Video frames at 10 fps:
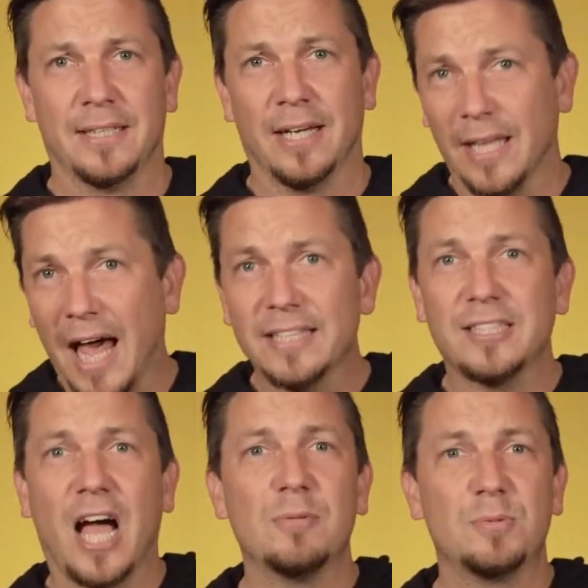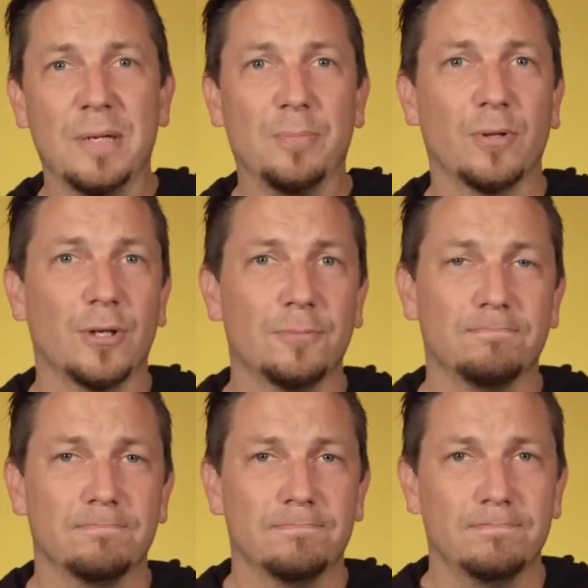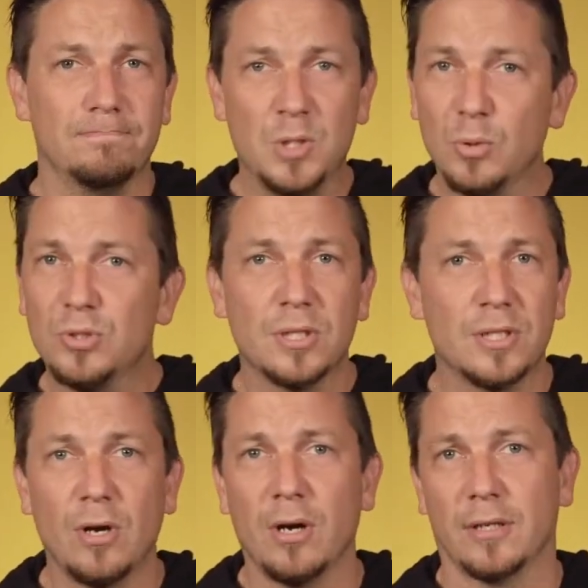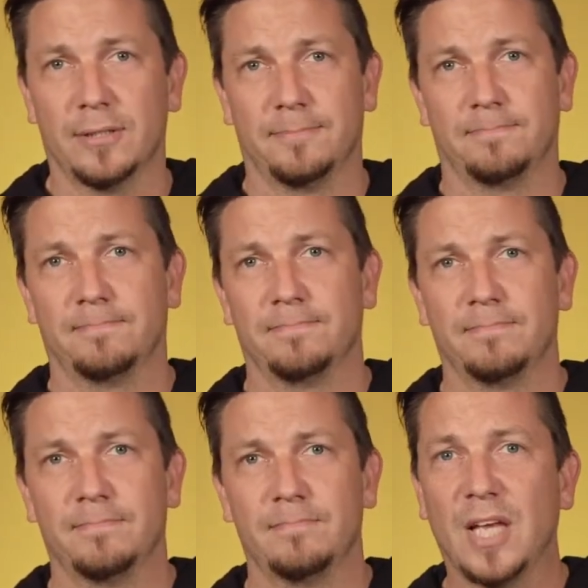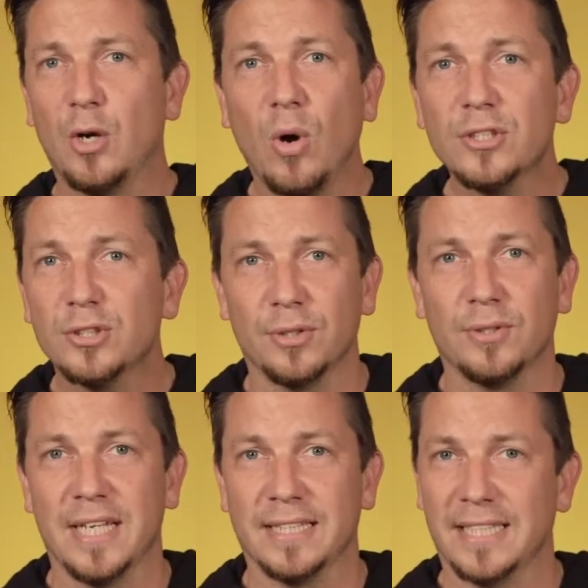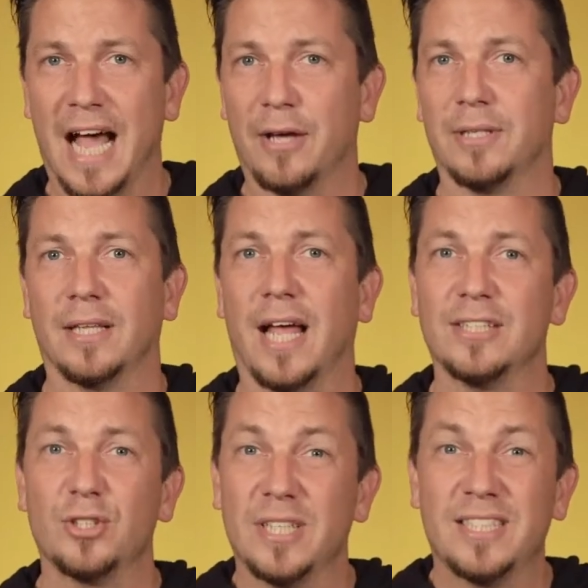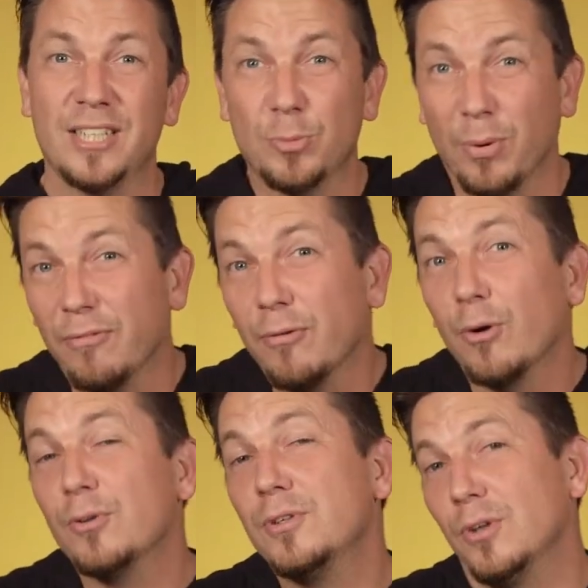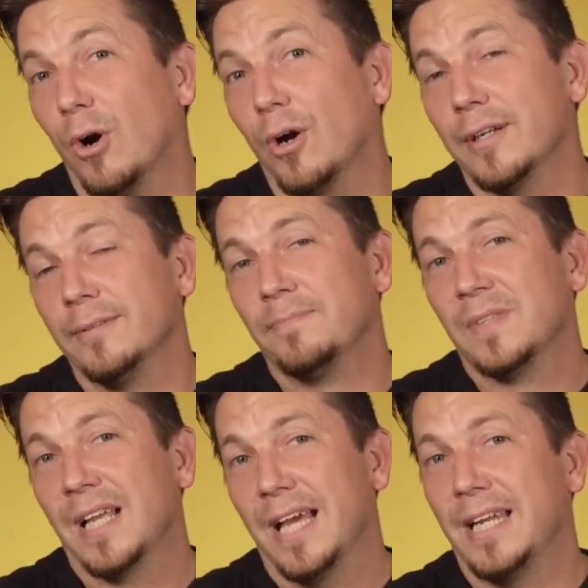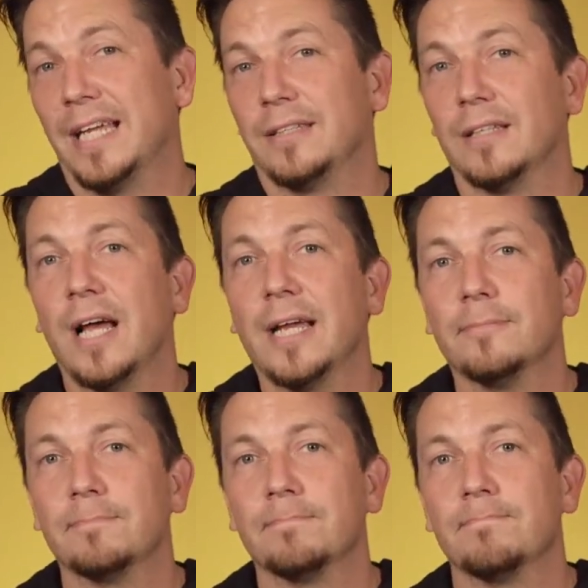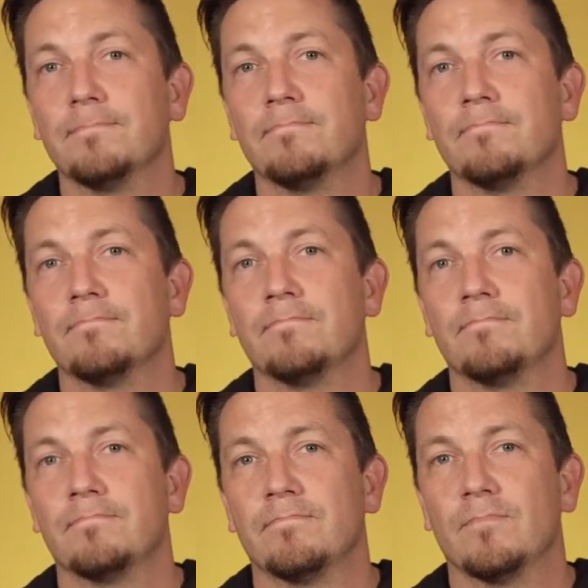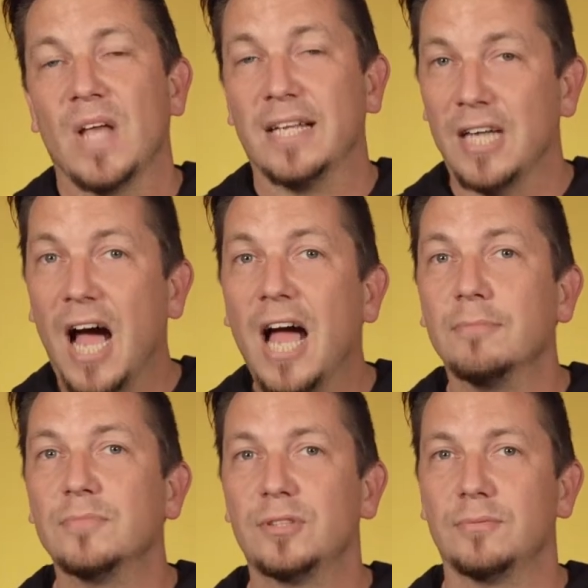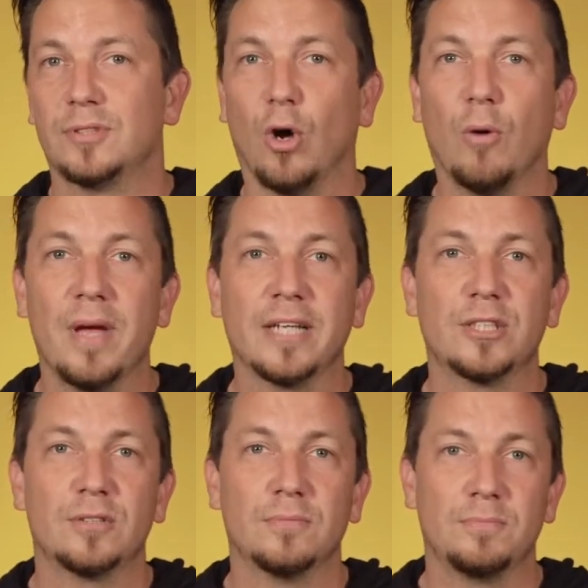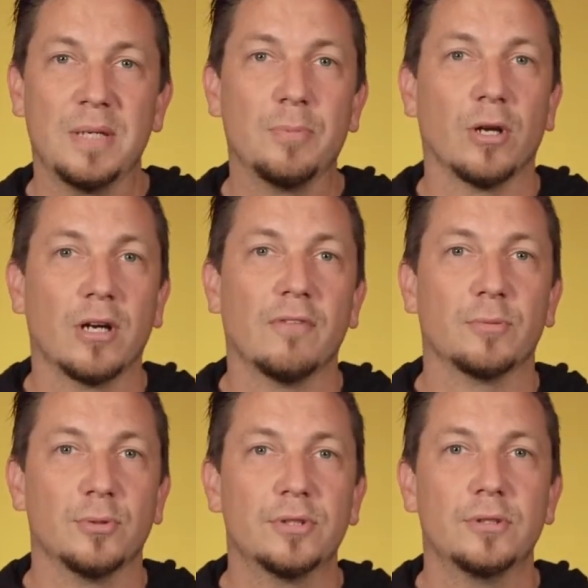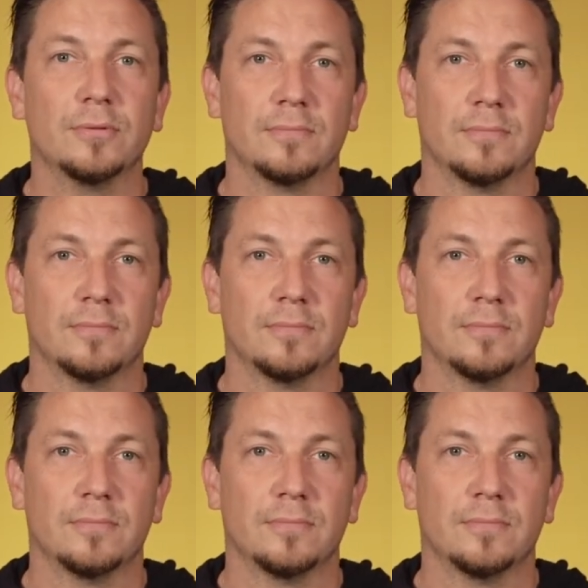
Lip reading: A lot of times people are used to the dark. They don't want certain things out in the light, and so they tend to prefer the dark and hate the light. At times, salt makes people uncomfortable too.